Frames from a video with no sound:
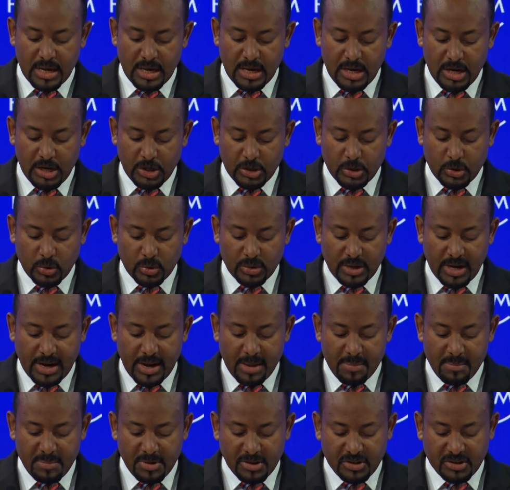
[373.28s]
issued an
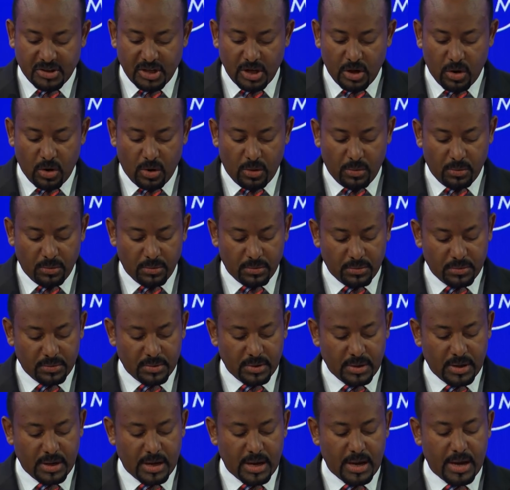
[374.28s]
amnesty law,
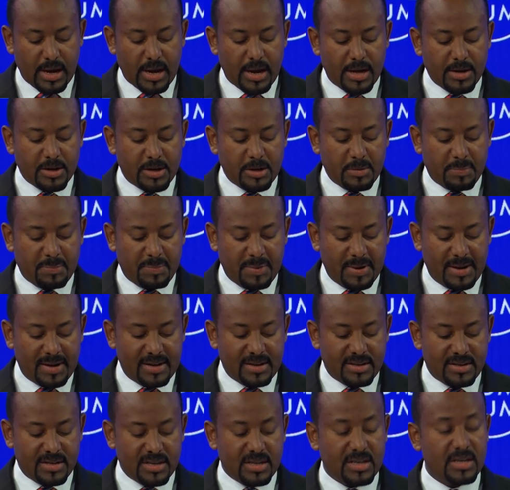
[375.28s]
and
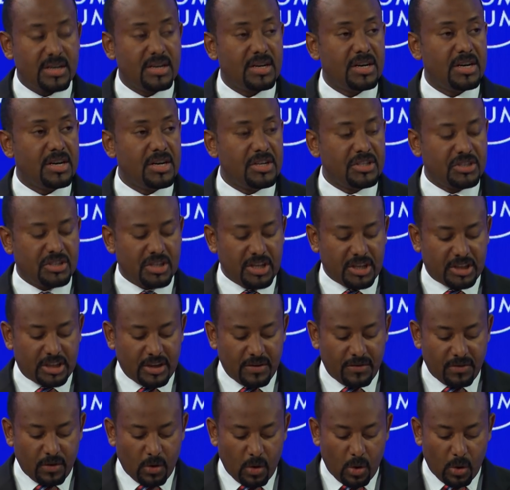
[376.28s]
repealed
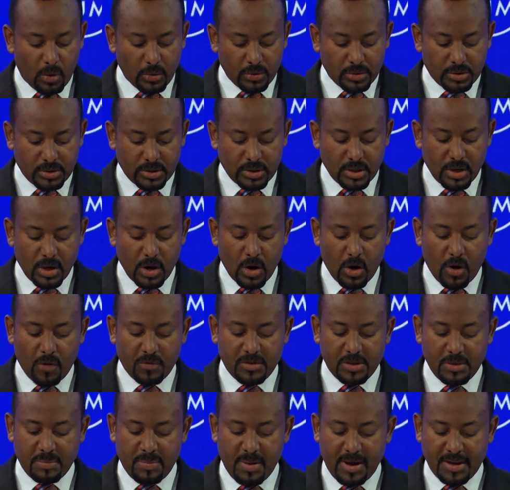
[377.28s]
restrictive laws
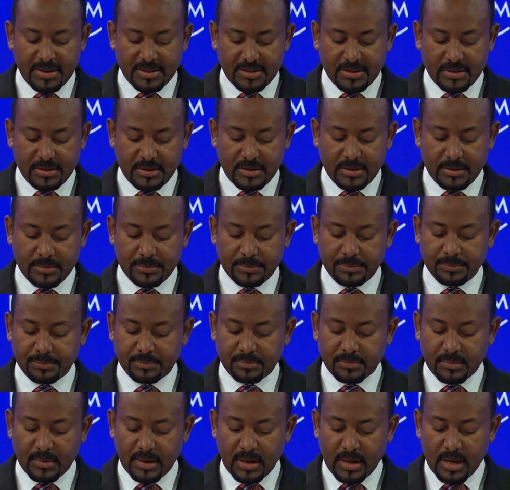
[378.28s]
of the past.
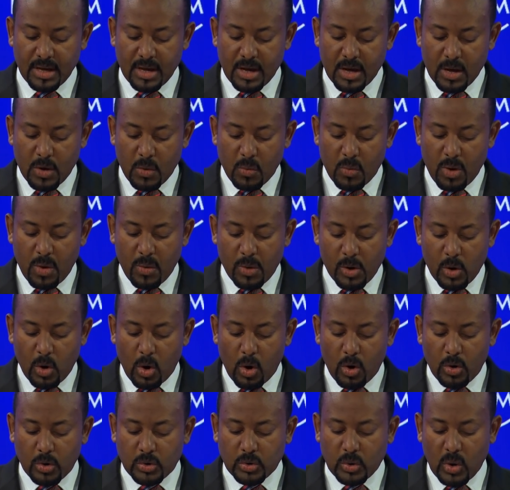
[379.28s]
We will
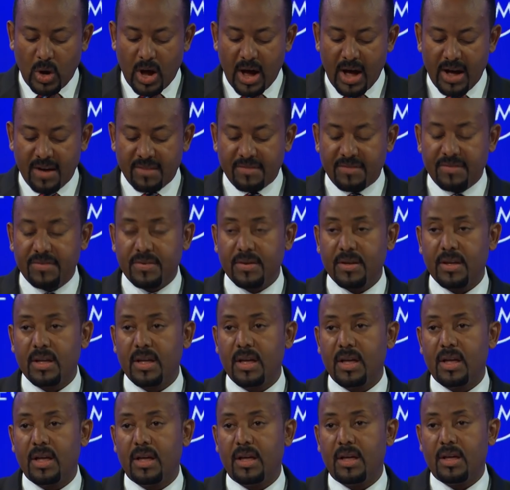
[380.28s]
also have
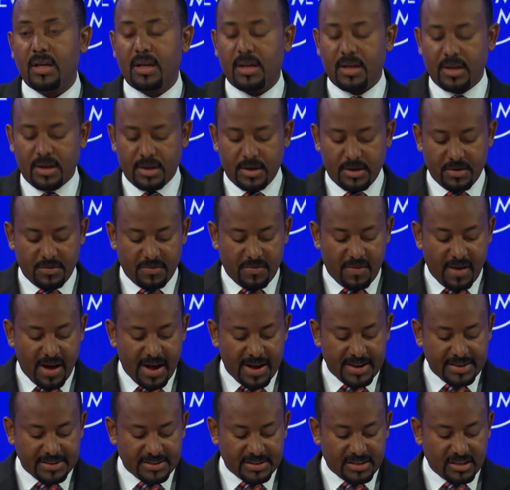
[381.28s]
a
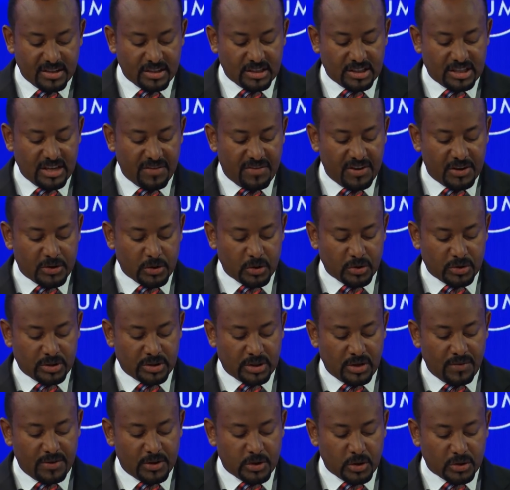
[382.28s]
revised
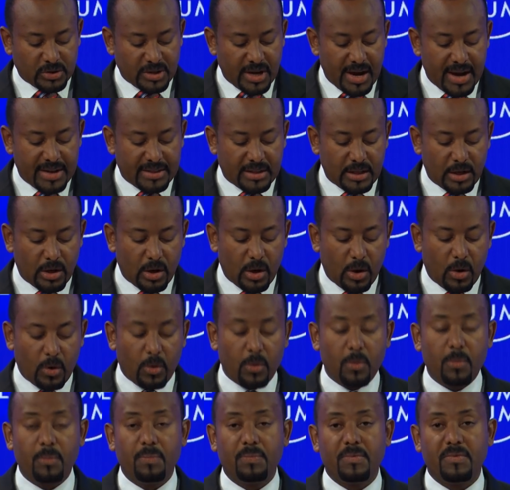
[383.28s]
civil society
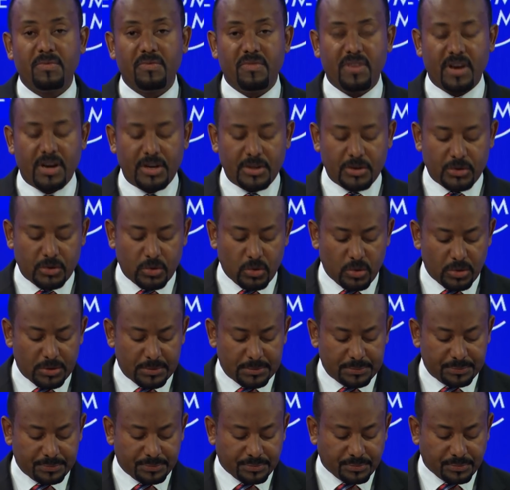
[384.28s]
law very soon.